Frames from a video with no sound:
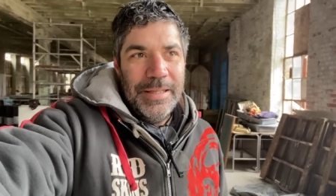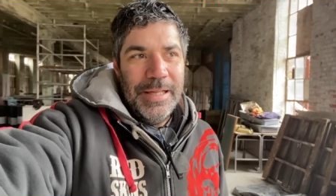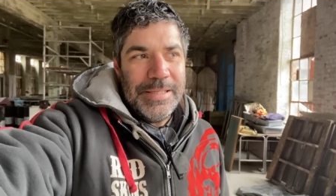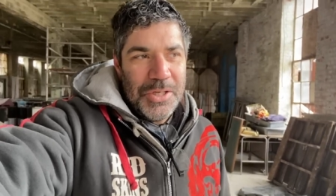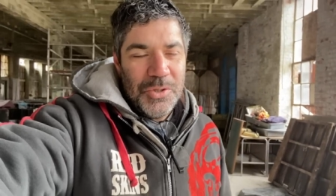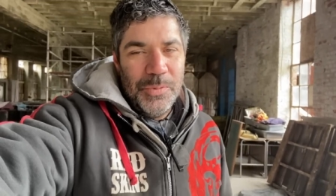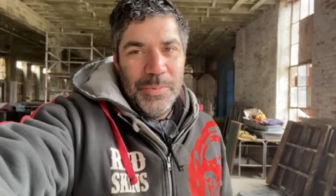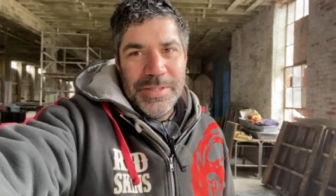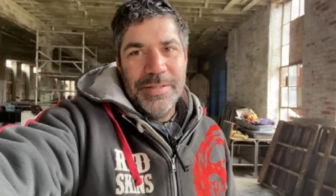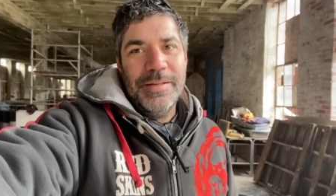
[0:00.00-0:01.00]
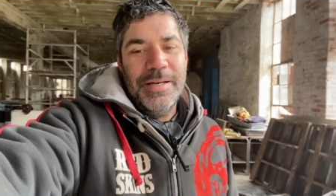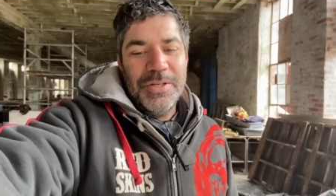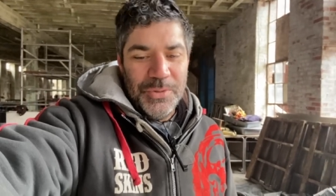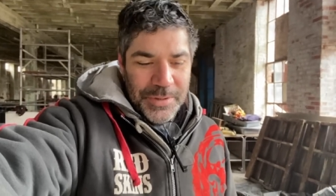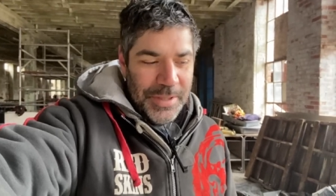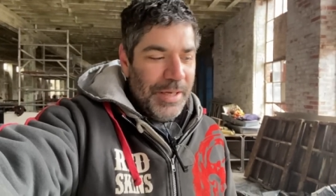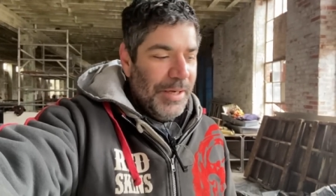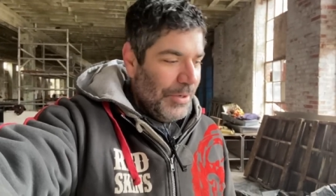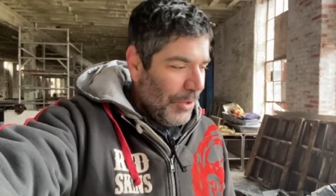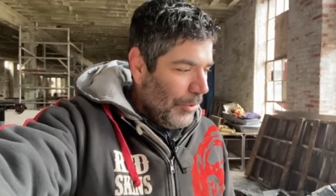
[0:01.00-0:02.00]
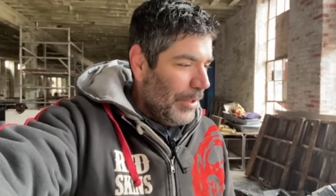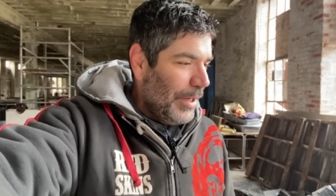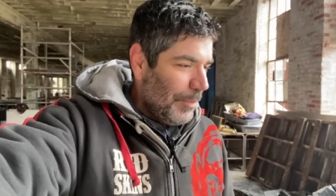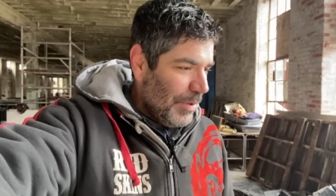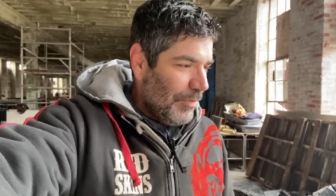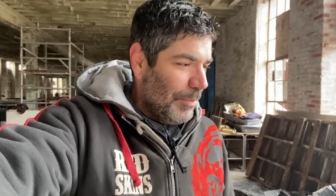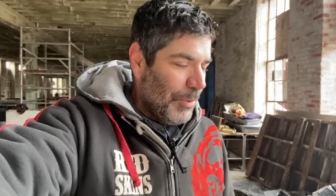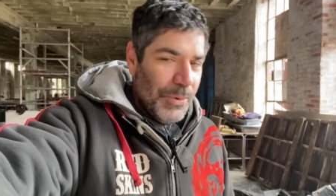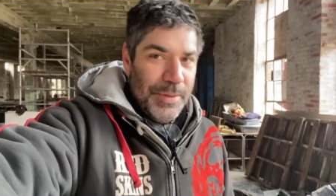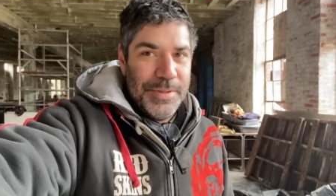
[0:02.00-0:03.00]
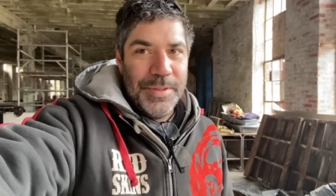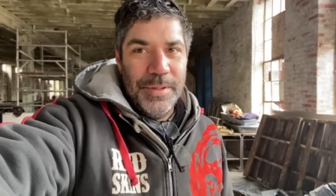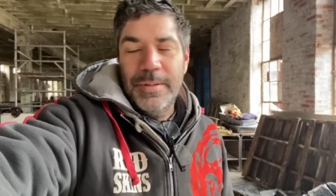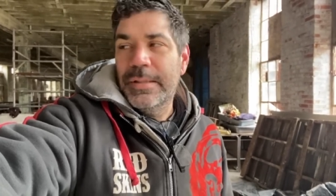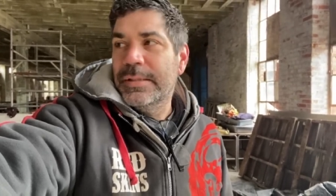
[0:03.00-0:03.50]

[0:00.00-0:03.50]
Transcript: that's actually a reason that I should uh, hurry up even more. So,